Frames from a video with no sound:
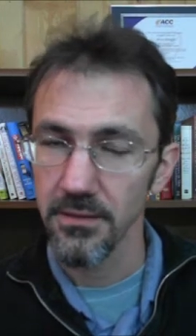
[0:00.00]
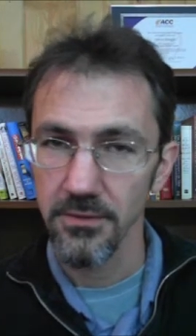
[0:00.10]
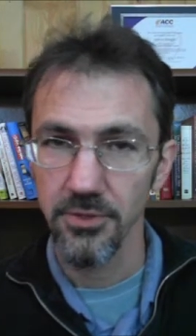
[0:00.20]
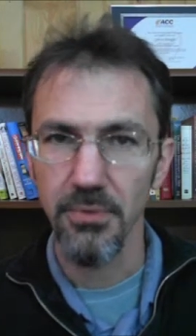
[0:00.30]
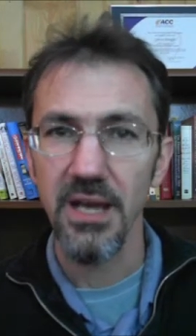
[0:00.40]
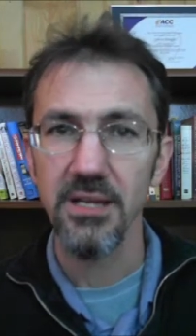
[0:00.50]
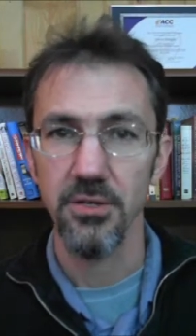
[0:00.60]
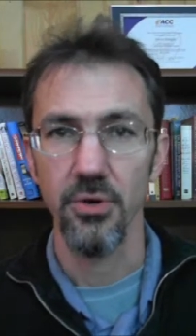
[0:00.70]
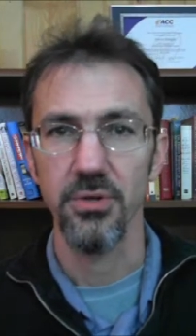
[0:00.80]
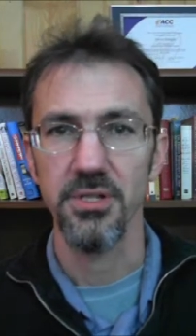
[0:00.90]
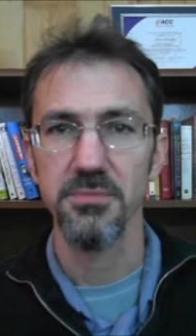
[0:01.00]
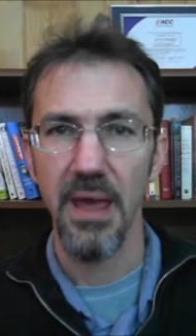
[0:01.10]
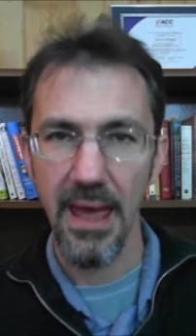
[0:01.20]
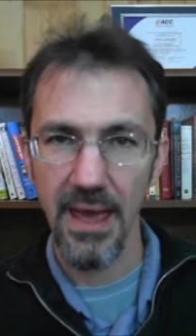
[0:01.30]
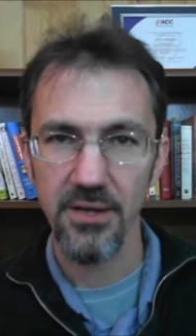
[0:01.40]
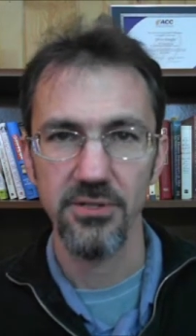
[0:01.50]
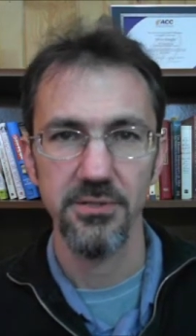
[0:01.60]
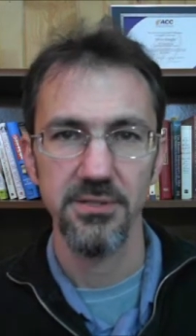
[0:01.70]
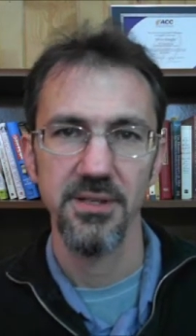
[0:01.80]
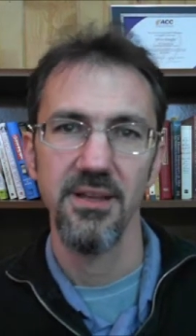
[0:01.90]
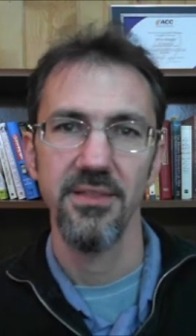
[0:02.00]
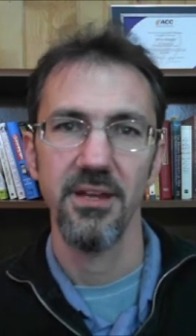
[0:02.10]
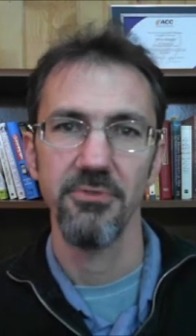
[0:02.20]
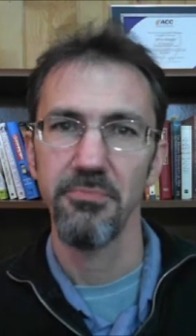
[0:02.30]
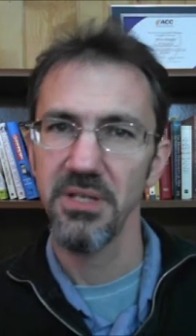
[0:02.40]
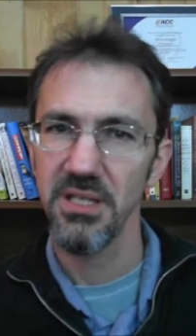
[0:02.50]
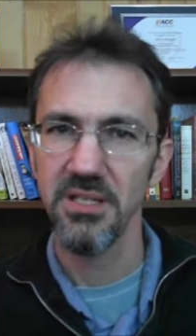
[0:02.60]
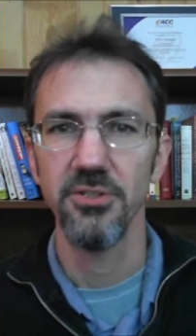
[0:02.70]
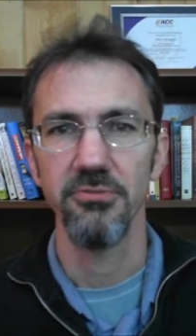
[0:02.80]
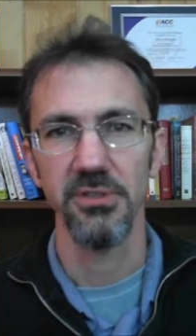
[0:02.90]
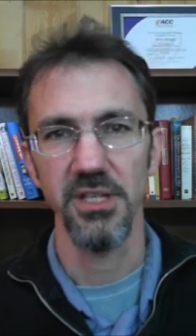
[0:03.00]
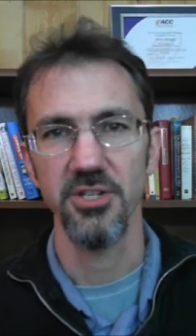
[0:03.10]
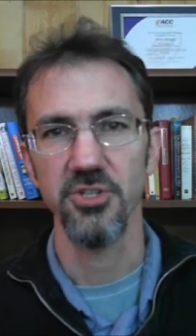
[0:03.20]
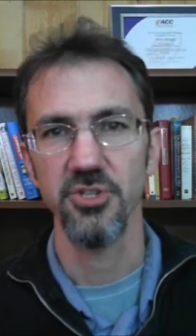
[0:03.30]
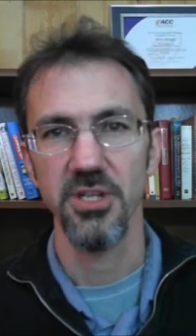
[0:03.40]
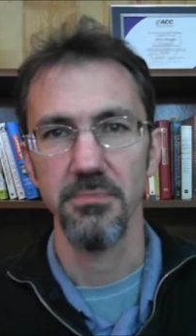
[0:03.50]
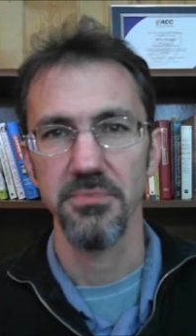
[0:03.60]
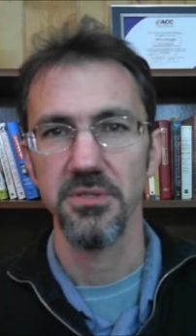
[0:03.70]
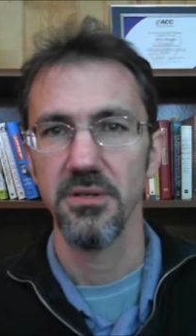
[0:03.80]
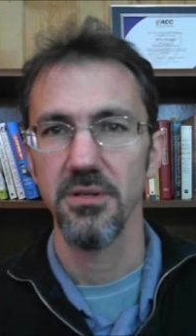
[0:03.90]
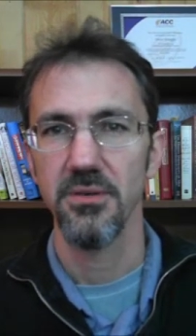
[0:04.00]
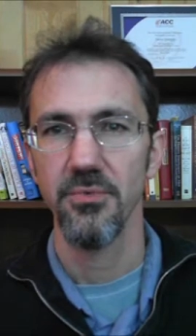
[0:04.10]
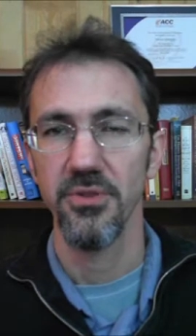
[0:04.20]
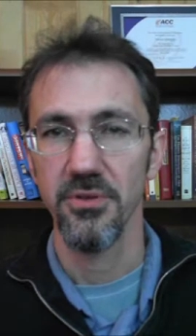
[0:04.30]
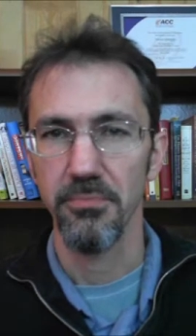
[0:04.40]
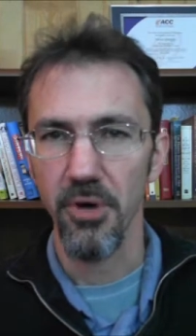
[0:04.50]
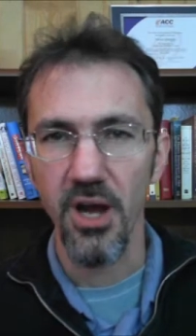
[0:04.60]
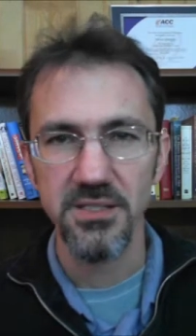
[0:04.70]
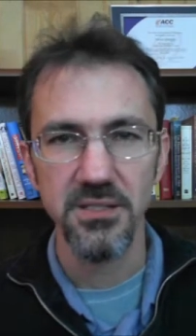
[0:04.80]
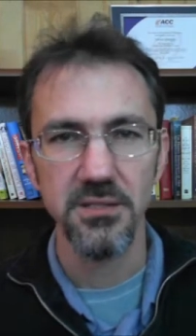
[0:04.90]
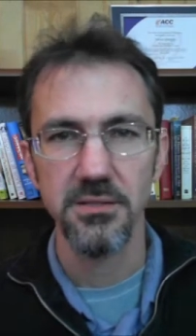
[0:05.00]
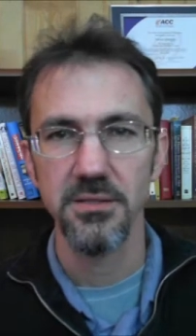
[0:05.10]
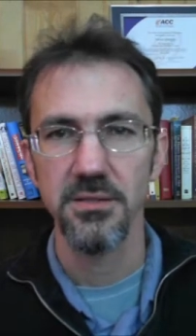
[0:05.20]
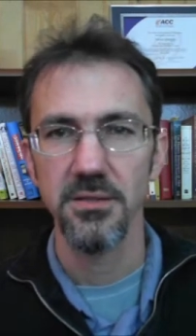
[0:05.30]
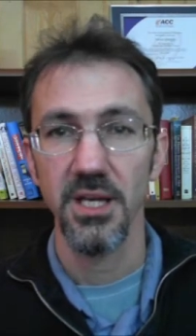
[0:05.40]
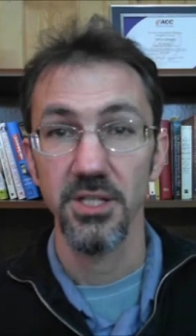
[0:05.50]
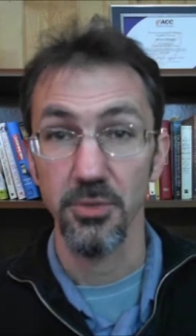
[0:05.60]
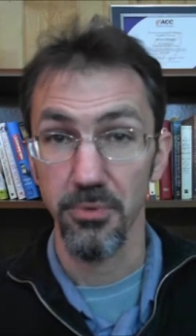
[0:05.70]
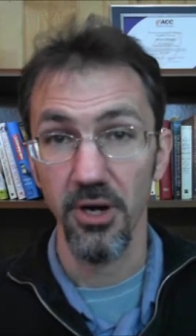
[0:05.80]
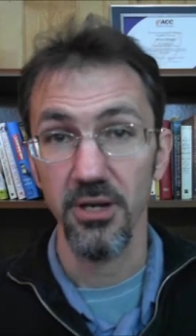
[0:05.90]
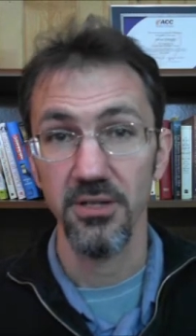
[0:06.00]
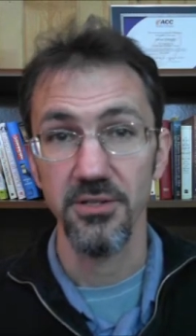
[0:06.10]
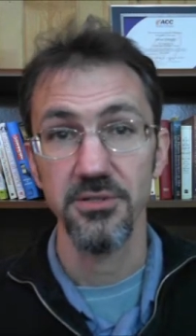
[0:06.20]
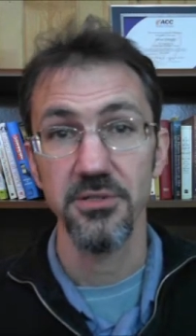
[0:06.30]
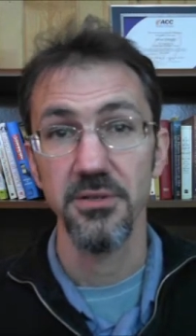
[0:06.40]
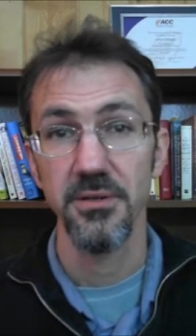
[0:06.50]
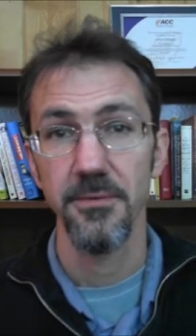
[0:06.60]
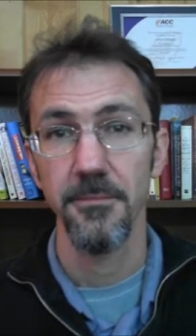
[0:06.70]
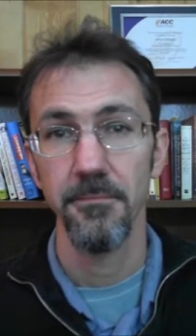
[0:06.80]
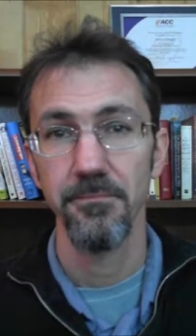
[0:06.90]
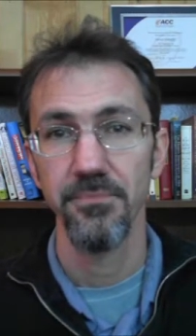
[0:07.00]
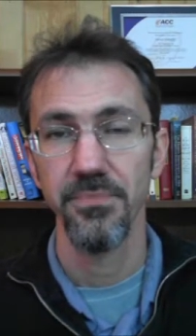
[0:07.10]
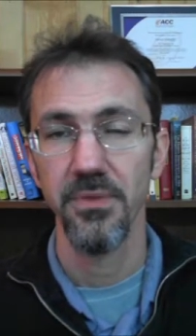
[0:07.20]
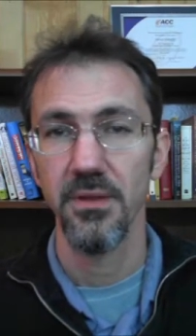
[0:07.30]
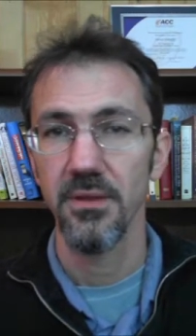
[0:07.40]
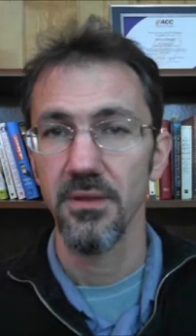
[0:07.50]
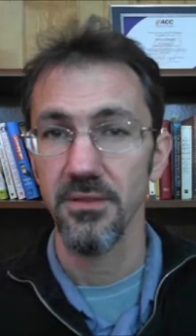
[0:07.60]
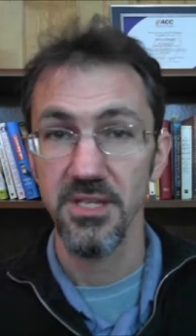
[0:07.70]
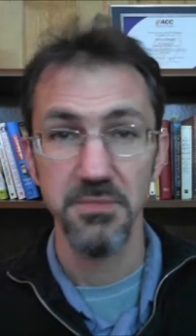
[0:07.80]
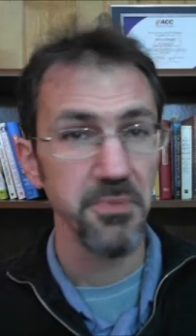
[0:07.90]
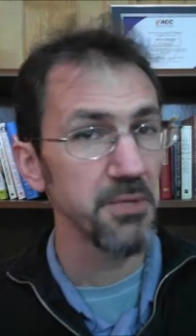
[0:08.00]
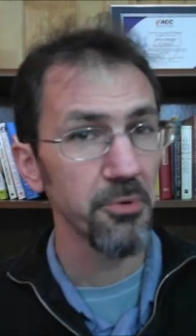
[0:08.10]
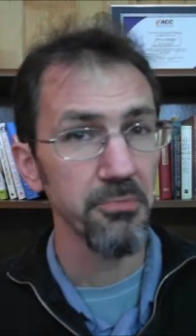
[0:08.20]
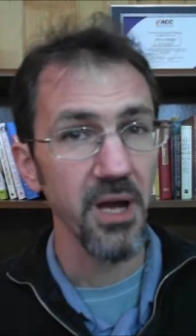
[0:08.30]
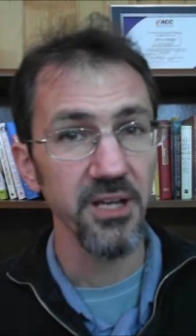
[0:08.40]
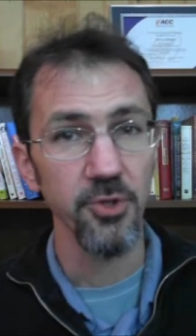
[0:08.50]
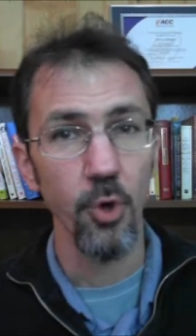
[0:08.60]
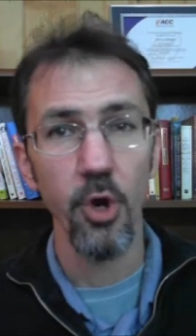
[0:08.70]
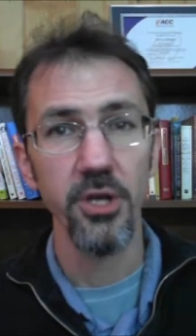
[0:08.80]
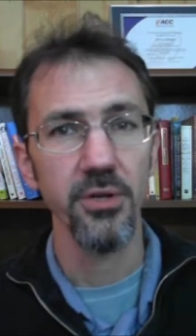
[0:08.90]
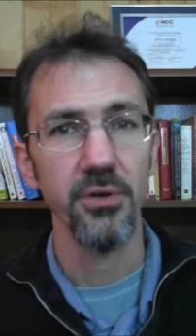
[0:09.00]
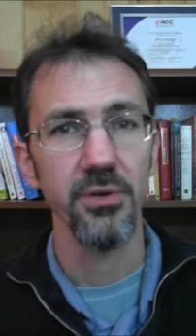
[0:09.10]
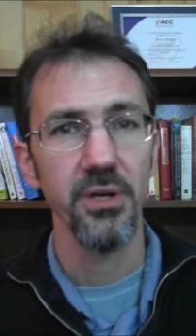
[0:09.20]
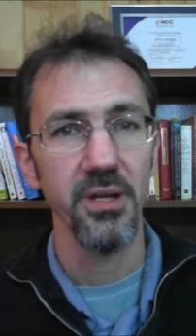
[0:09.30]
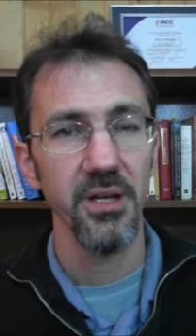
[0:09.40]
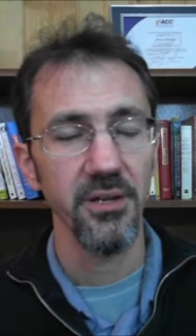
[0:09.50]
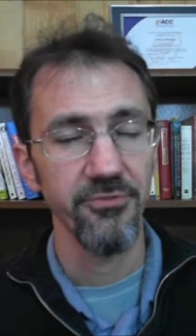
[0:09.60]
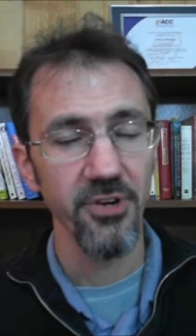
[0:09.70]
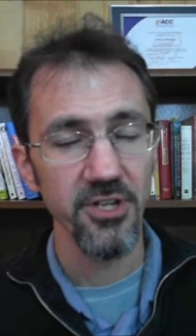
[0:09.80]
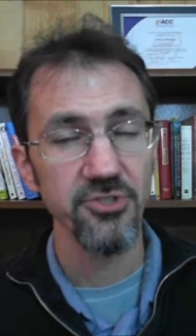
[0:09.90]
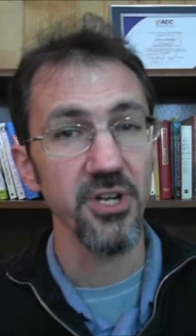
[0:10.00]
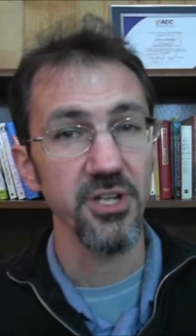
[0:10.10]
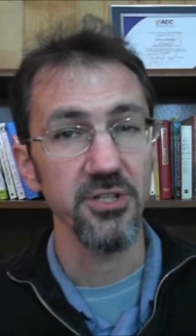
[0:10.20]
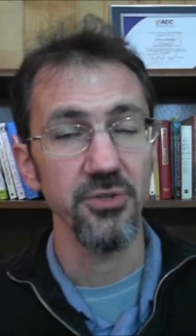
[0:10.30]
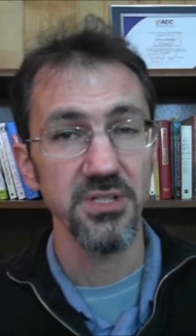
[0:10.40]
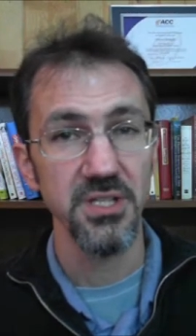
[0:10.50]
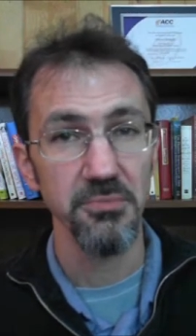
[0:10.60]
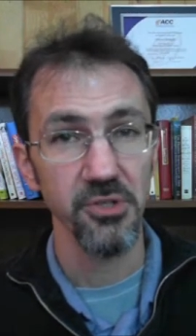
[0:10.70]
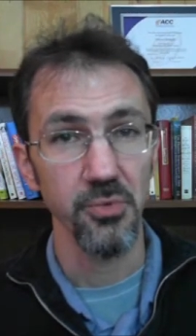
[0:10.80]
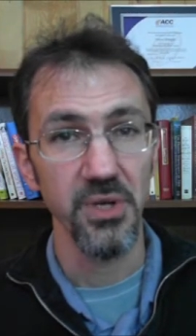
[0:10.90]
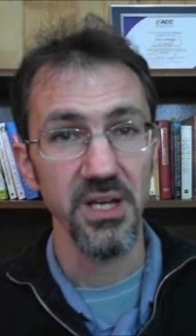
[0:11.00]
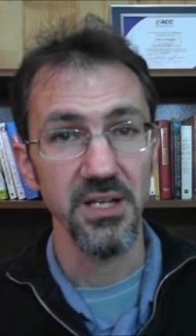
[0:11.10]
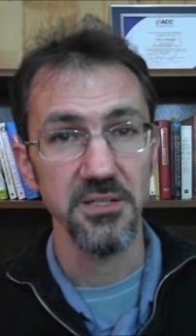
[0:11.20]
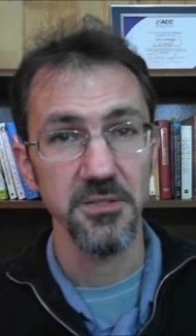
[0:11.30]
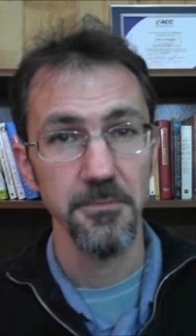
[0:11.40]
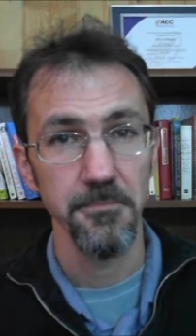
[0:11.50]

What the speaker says: You might notice patterns that repeat in your relationships with your bosses and your partners. These people might annoy you and frustrate you in similar ways.